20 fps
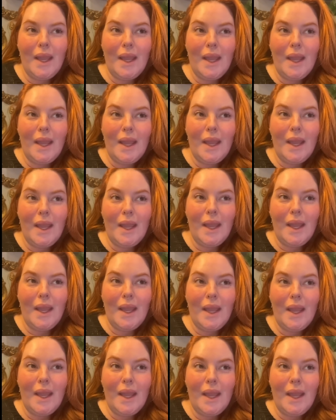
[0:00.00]

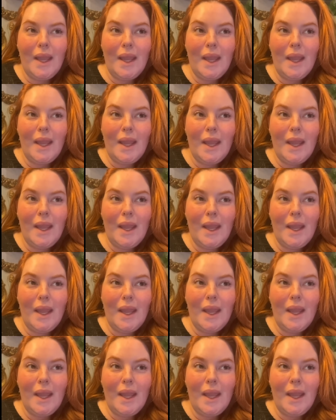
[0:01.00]

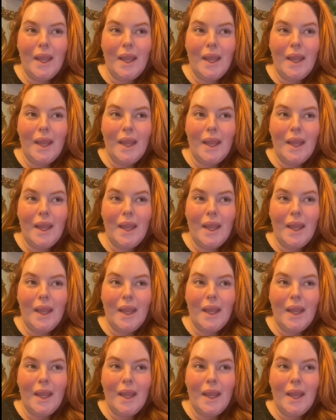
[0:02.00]

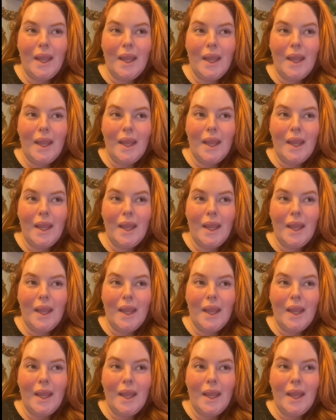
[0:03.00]
(not speaking)